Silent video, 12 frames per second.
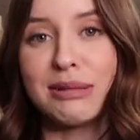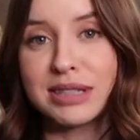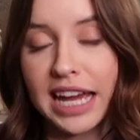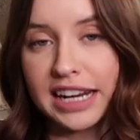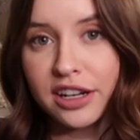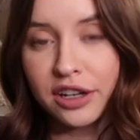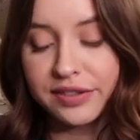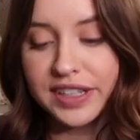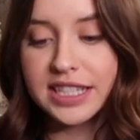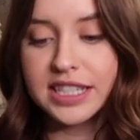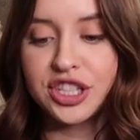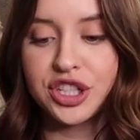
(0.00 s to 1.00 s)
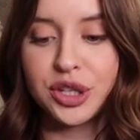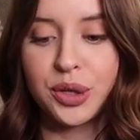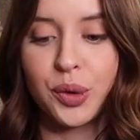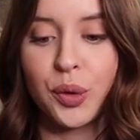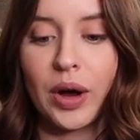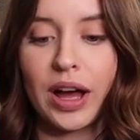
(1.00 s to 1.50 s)
I was kind of nervous
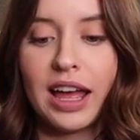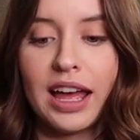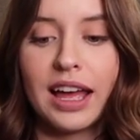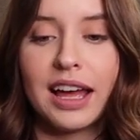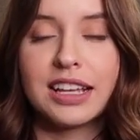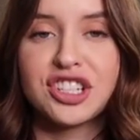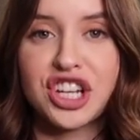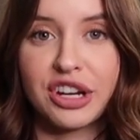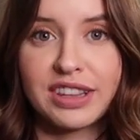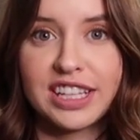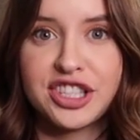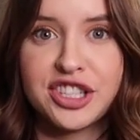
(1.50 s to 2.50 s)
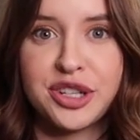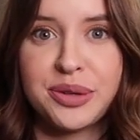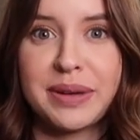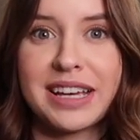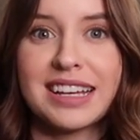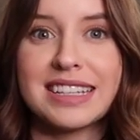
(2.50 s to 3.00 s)
to share these two
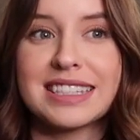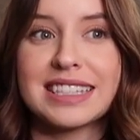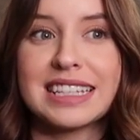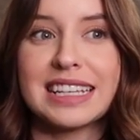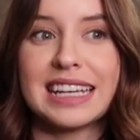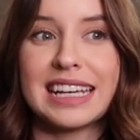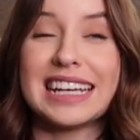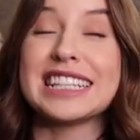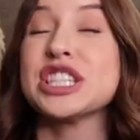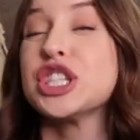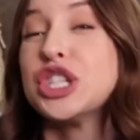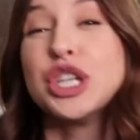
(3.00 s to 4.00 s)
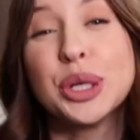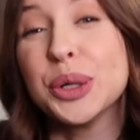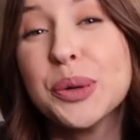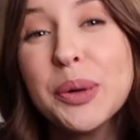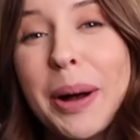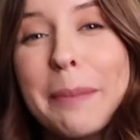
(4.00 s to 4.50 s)
because it's
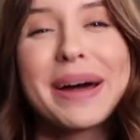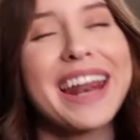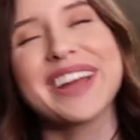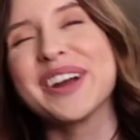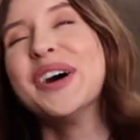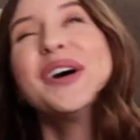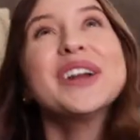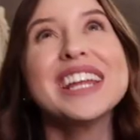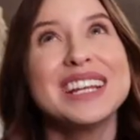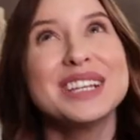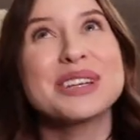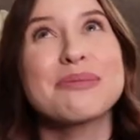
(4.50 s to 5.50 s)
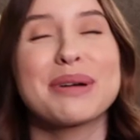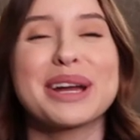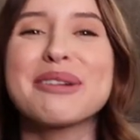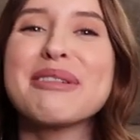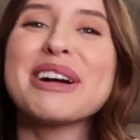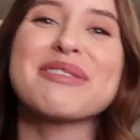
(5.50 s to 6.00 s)
two, but I couldn't
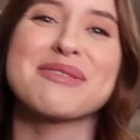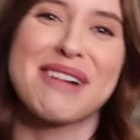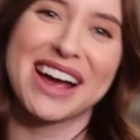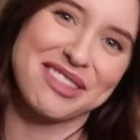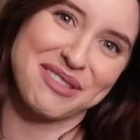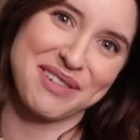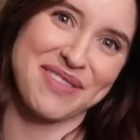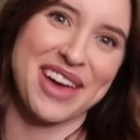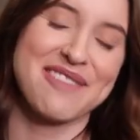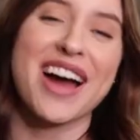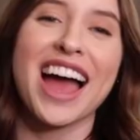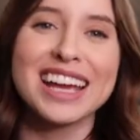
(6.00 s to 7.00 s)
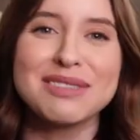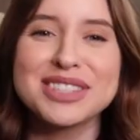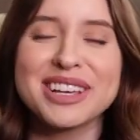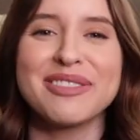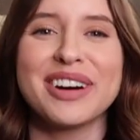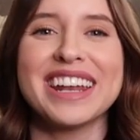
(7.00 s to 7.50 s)
break away from either of them. I am
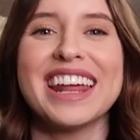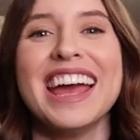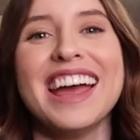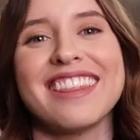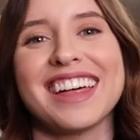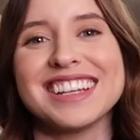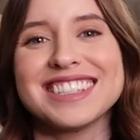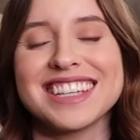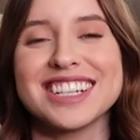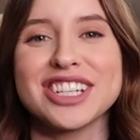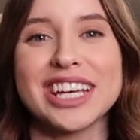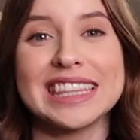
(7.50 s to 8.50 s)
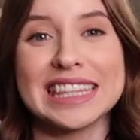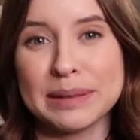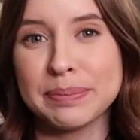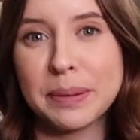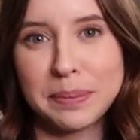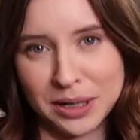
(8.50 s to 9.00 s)
someone that is such a
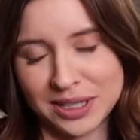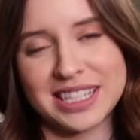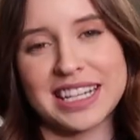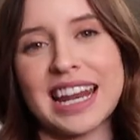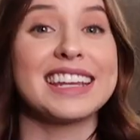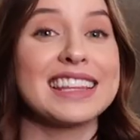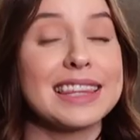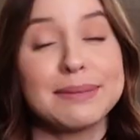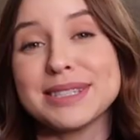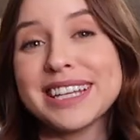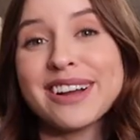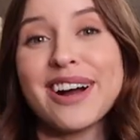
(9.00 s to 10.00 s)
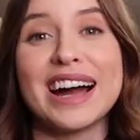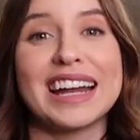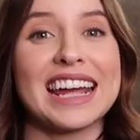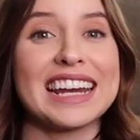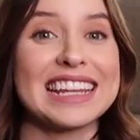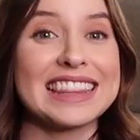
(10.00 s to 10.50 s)
lip person. I need lipstick
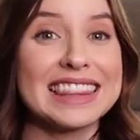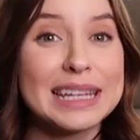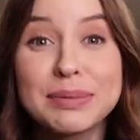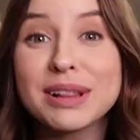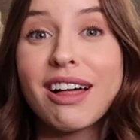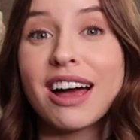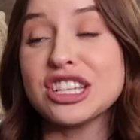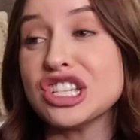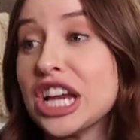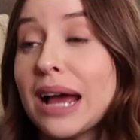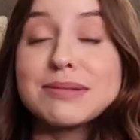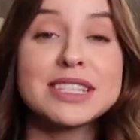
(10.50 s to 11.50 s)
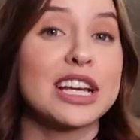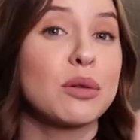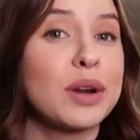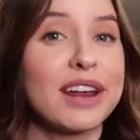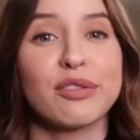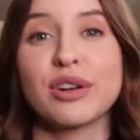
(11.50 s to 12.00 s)
on, I need lip gloss, chapstick,
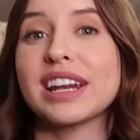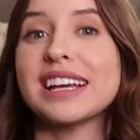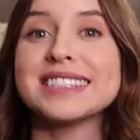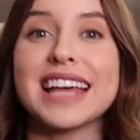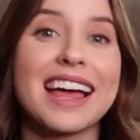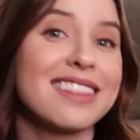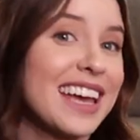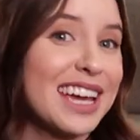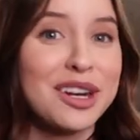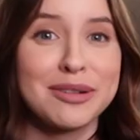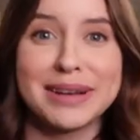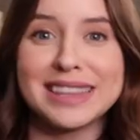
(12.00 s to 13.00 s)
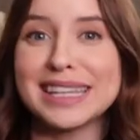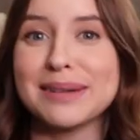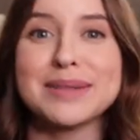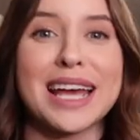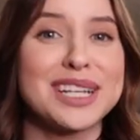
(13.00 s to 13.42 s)
whatever it is, I like it on my lips.